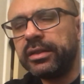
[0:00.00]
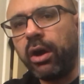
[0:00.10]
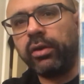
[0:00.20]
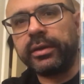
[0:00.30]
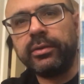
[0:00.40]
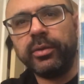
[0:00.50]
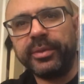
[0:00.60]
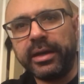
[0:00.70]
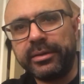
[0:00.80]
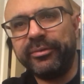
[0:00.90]

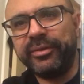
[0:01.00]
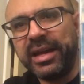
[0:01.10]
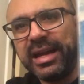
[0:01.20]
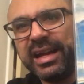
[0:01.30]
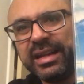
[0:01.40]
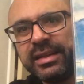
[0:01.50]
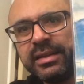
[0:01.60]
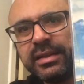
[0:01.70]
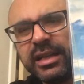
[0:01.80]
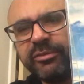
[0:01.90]
cornucopia of
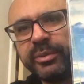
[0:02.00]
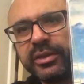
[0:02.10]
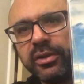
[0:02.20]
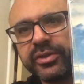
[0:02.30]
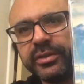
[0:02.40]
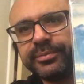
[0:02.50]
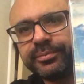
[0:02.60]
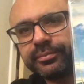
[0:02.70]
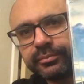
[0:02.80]
percussion.